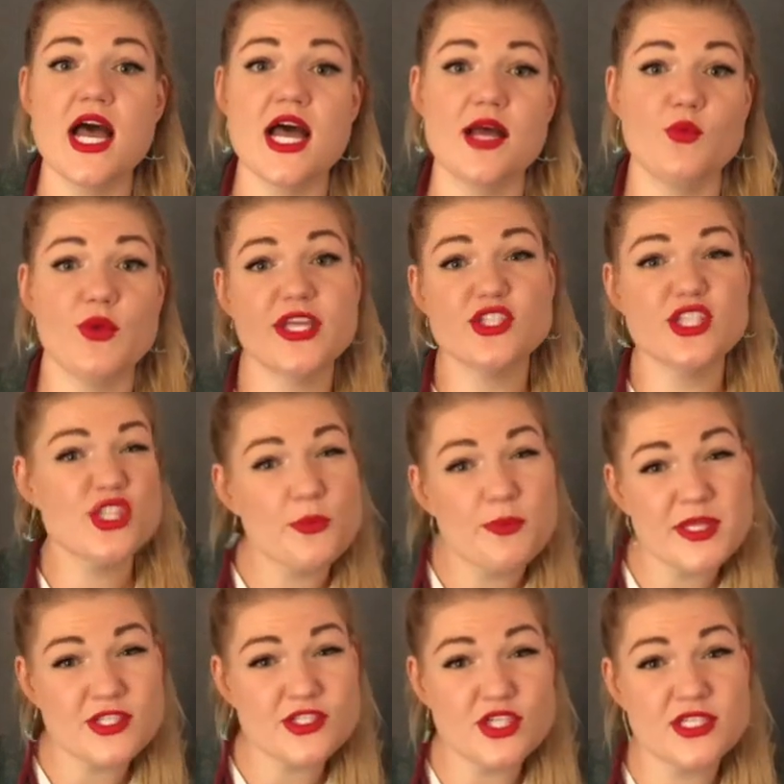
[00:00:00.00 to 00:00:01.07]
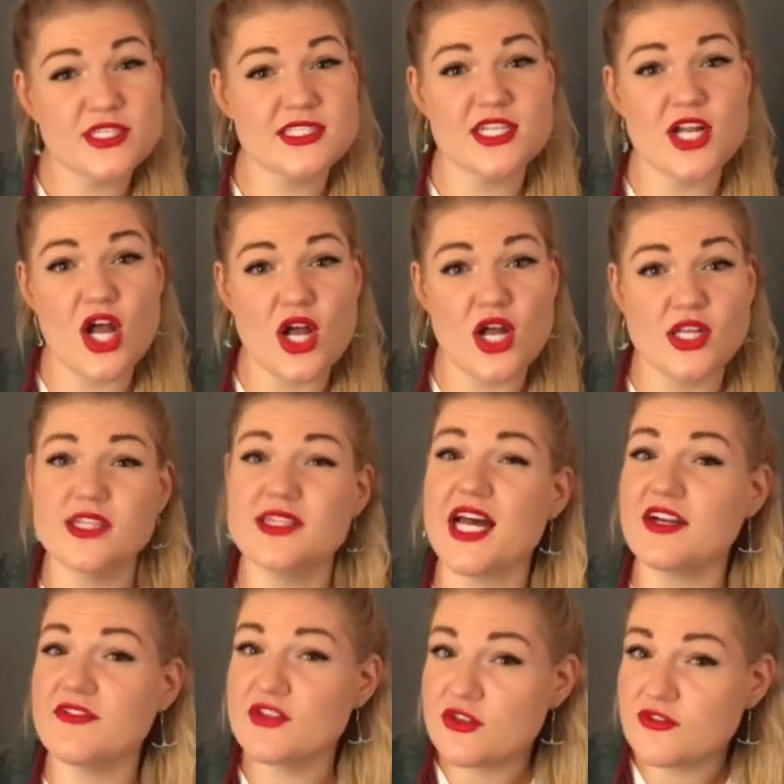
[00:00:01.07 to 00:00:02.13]
We actually don't bill insurance at all. A lot of
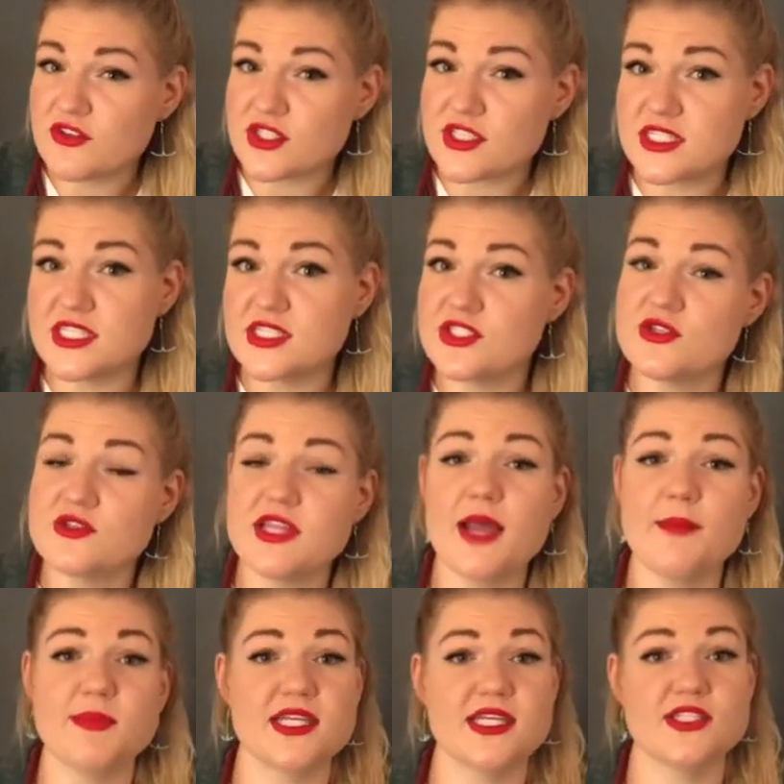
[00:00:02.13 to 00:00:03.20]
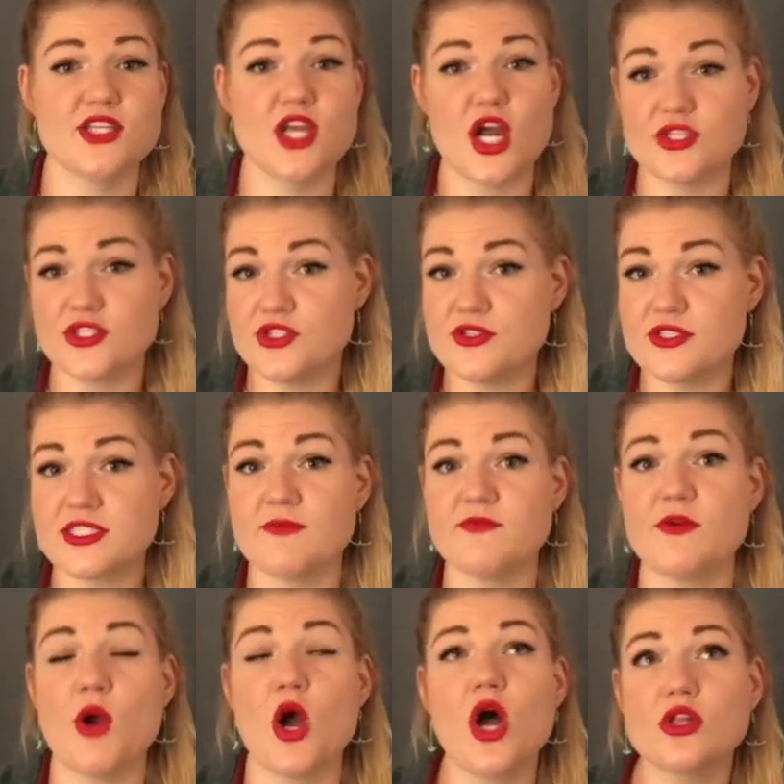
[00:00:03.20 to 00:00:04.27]
universities do that because our students come from
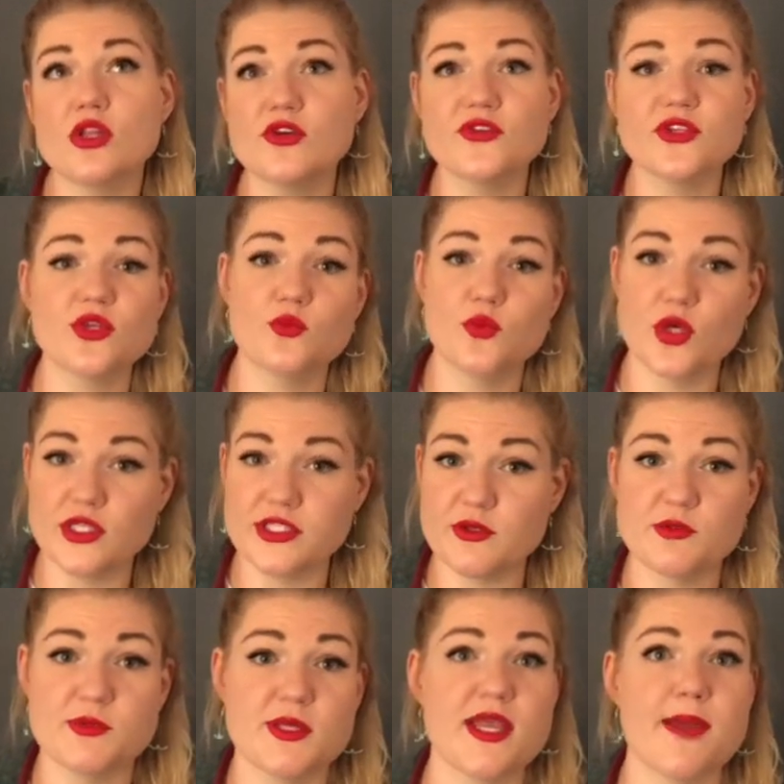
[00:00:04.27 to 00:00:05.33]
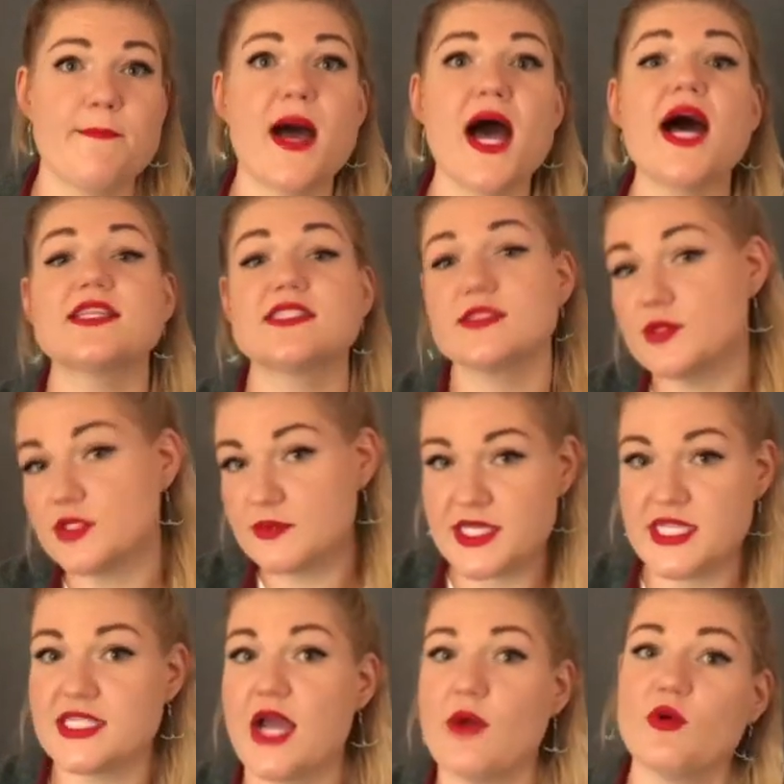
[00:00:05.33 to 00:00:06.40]
all over the world. It would be impossible to be a
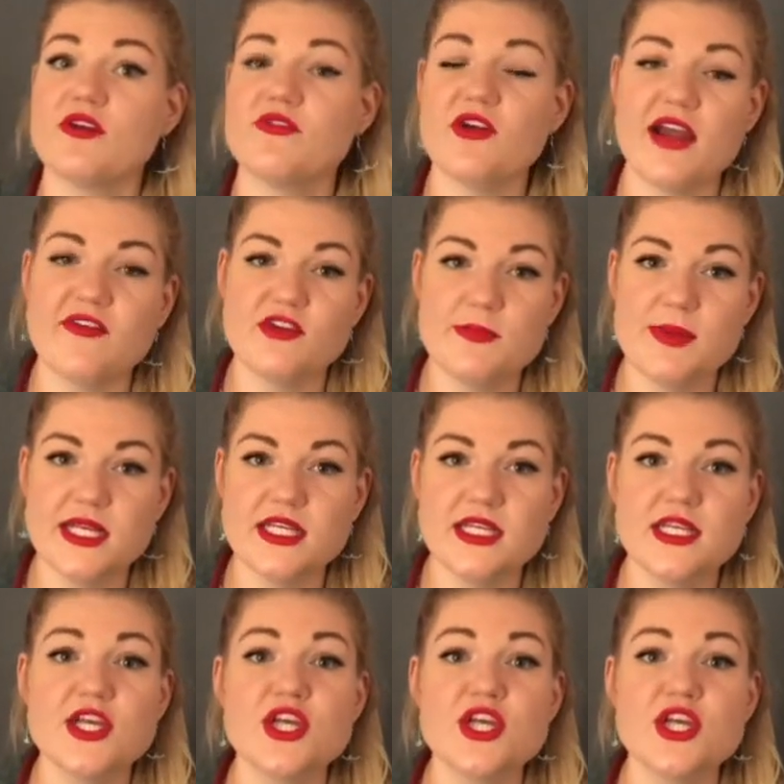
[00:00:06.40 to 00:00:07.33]
network for everybody.